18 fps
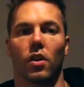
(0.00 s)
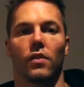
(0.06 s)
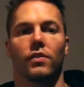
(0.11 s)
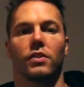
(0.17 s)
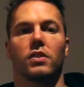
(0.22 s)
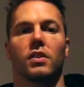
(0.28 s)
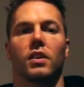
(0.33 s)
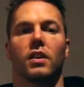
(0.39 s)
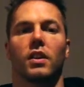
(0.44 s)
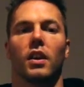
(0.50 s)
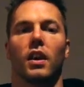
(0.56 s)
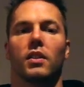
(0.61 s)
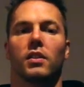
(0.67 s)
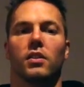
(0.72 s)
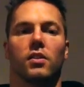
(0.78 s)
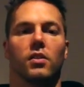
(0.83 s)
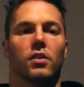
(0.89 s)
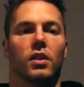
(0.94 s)
Obviously you can
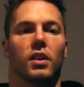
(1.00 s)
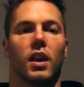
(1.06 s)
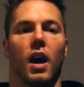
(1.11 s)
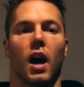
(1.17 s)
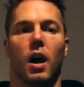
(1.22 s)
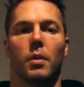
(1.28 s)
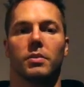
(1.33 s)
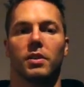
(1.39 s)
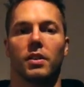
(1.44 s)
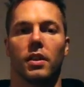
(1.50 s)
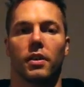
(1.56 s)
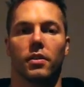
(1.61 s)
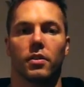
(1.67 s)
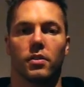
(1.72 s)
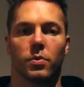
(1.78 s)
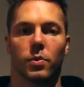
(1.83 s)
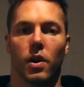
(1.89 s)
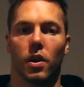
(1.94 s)
get your carbs in there
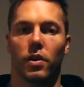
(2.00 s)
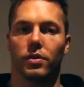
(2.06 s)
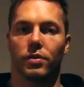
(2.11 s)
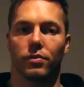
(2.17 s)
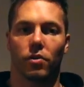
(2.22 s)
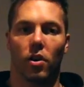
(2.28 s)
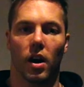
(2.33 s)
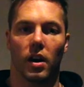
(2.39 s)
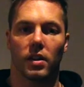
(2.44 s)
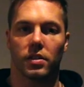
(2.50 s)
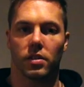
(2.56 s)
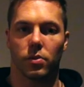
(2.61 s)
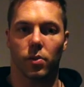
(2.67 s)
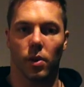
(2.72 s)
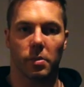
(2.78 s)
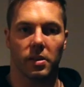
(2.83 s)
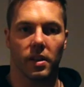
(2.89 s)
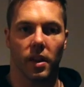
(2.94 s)
as well, your rice,
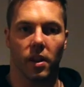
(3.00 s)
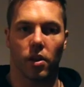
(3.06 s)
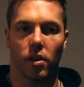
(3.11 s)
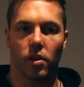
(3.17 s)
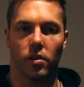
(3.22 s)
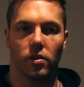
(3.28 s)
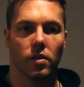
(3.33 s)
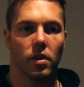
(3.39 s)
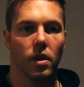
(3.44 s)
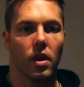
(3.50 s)
sweet potato.